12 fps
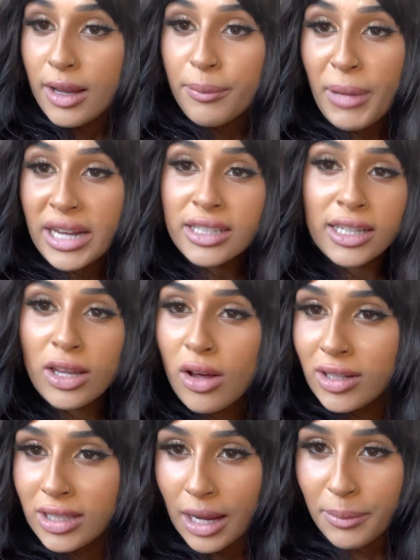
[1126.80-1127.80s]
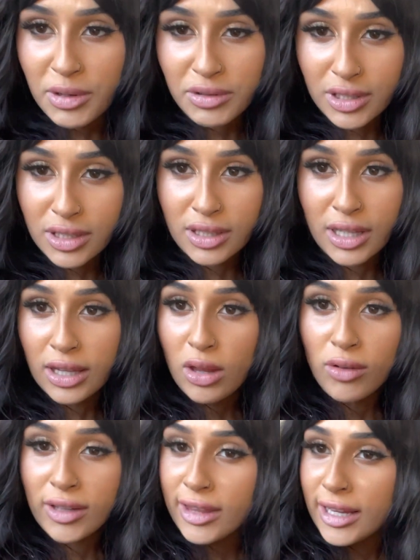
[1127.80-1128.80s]
basically the whole time he was just, like, the
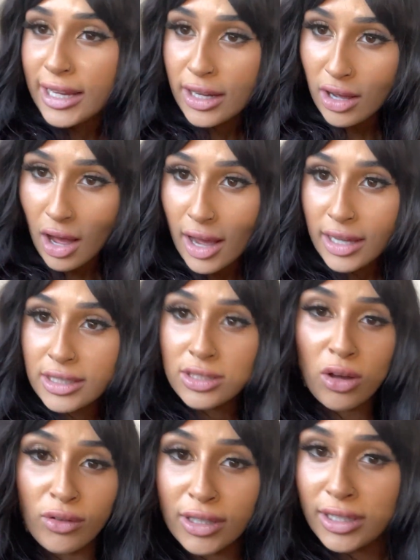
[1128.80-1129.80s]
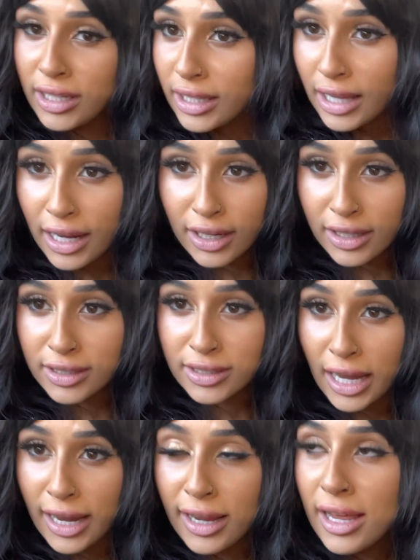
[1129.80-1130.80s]
only thing that he could
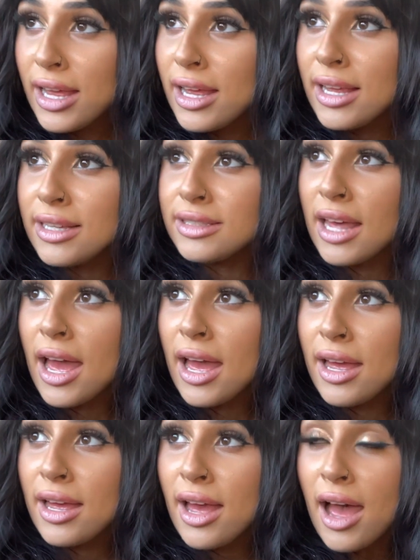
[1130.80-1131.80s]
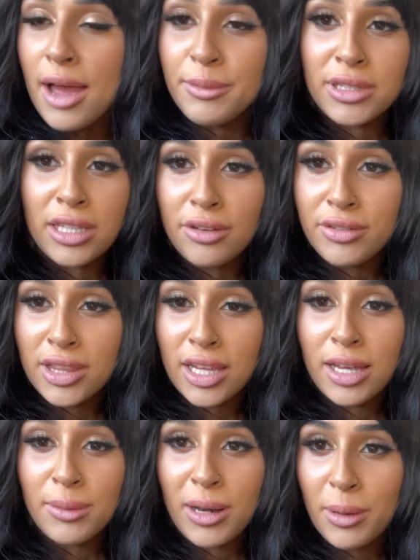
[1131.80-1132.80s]
say is that I'm in love with
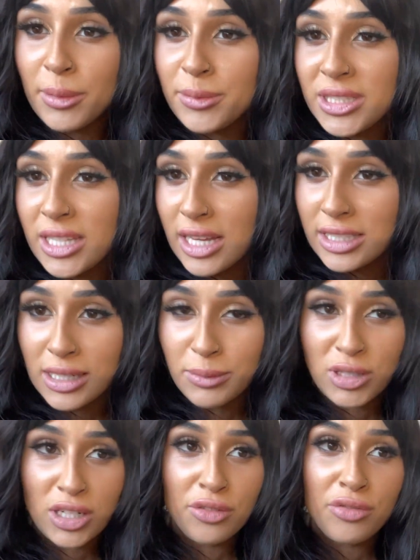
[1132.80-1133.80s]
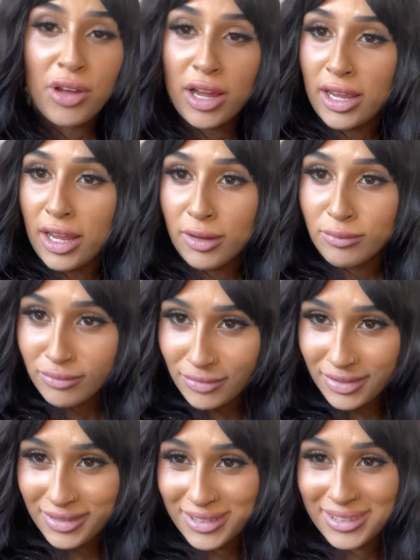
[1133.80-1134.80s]
him and I'm obsessed and I'm trying to fuck him.
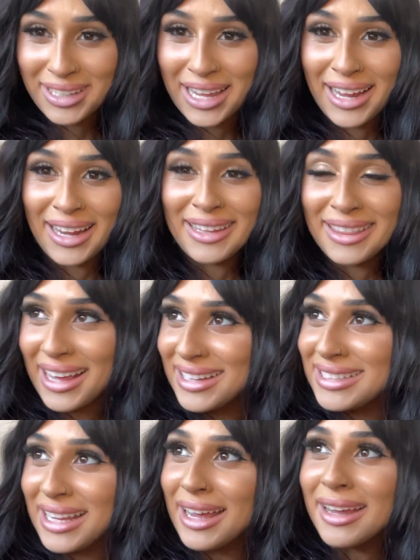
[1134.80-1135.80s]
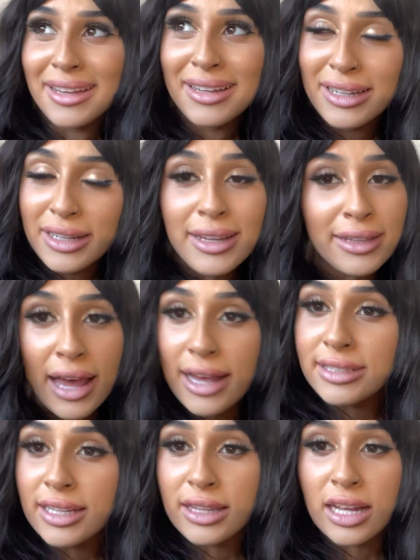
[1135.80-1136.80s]
Like, that's it.
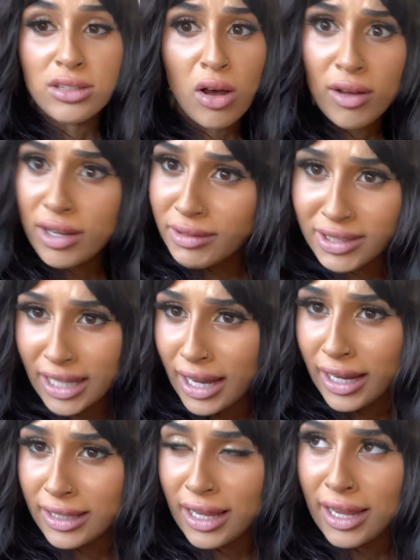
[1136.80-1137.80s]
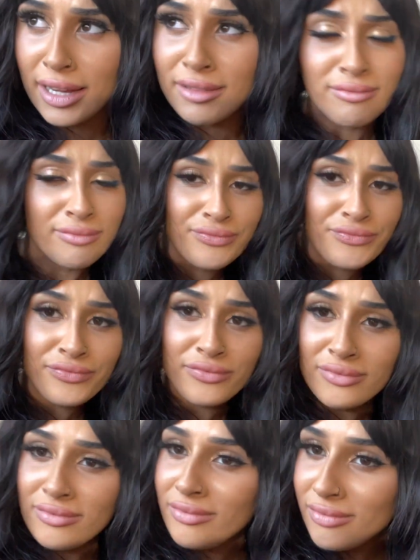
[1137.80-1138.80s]
That's all he was saying. Like,
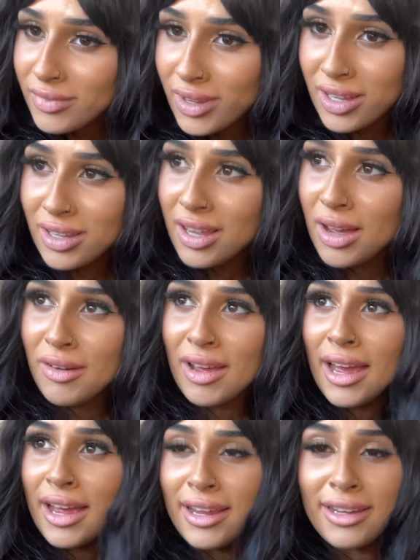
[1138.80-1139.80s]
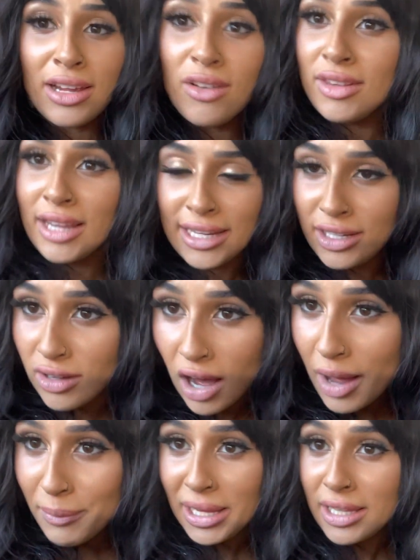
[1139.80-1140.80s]
okay, you got me.